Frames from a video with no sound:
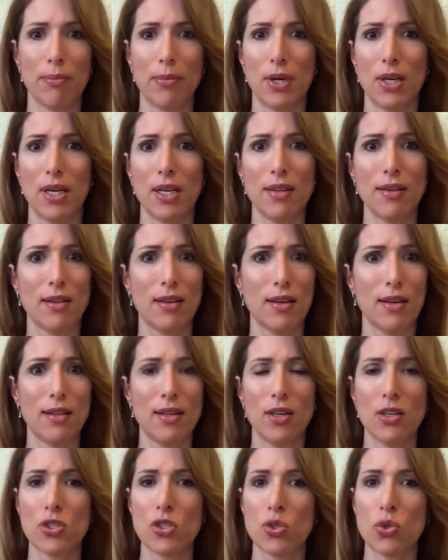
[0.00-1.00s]
but there
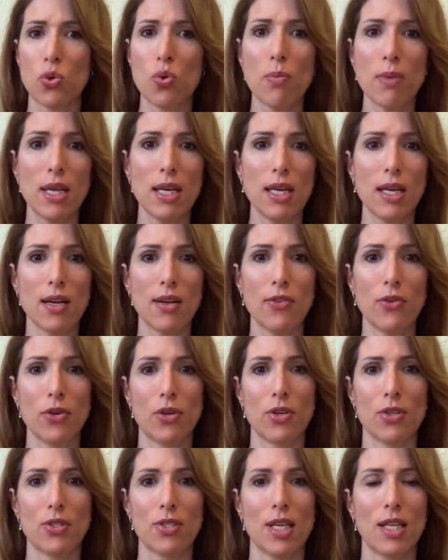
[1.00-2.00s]
are so many
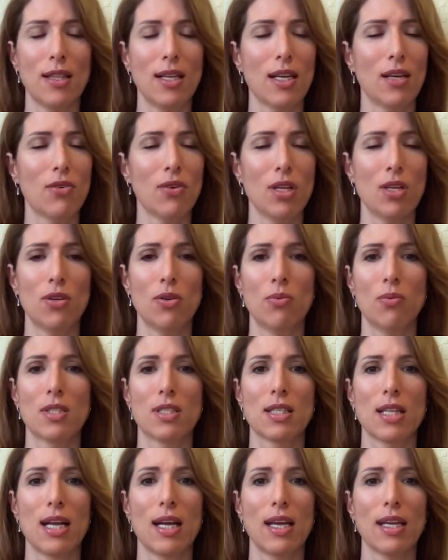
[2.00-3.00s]
others and then creator
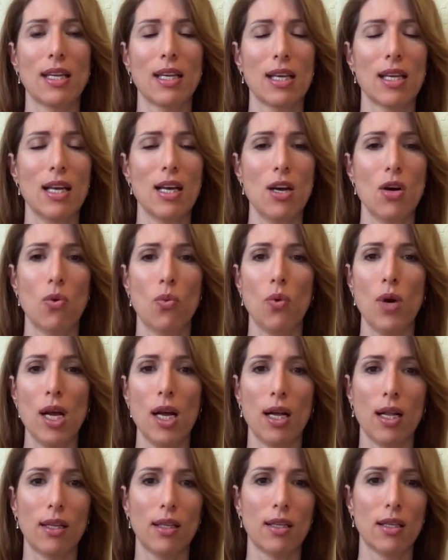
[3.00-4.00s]
was like
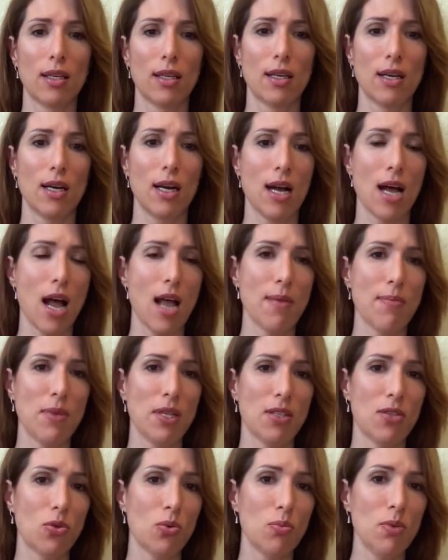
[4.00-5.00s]
well i
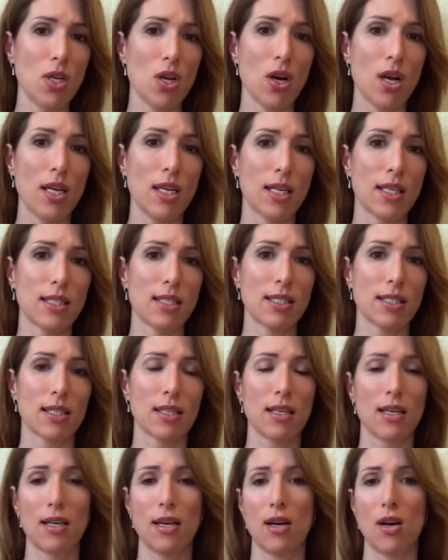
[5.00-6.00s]
mean to be honest
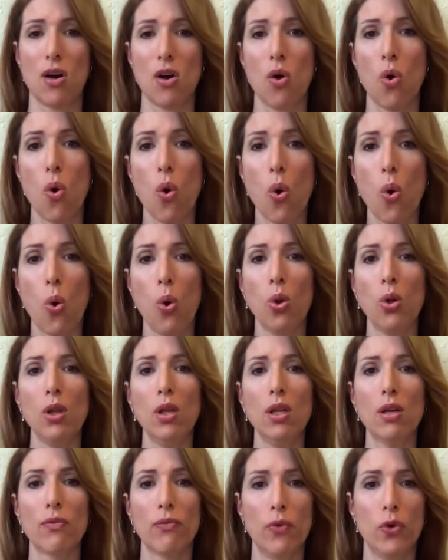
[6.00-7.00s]

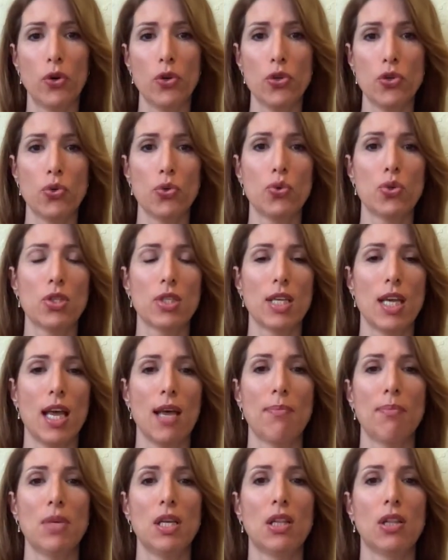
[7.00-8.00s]
all virtues
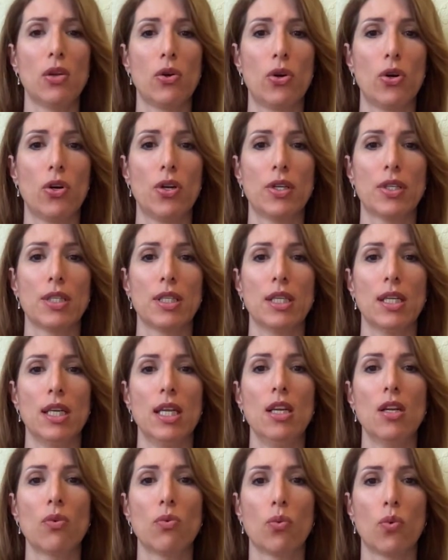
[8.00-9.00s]
can be learned
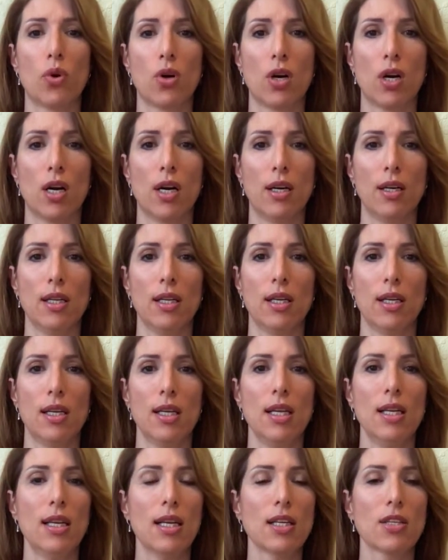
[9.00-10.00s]
in a war
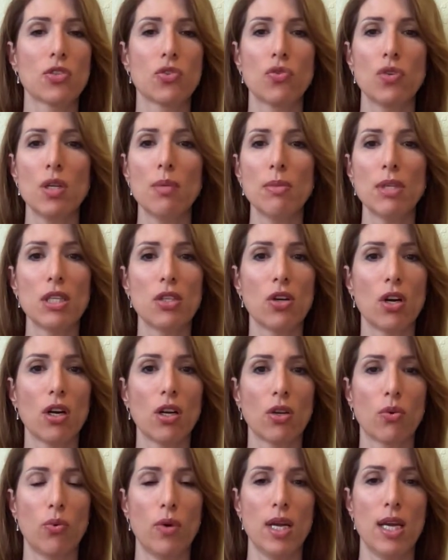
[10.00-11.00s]
in extremely
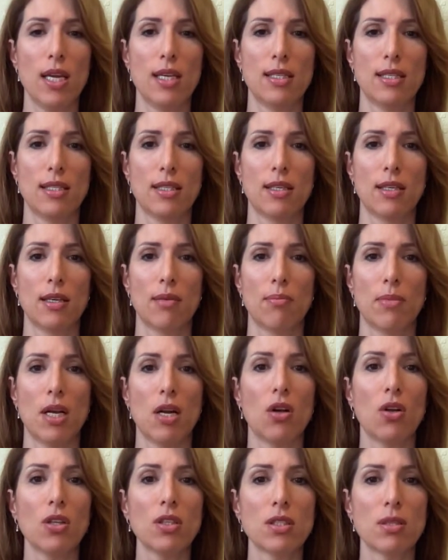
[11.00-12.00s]
dark ways but
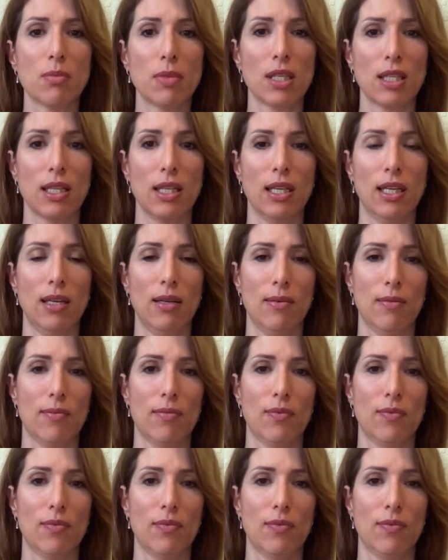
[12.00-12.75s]
ultimately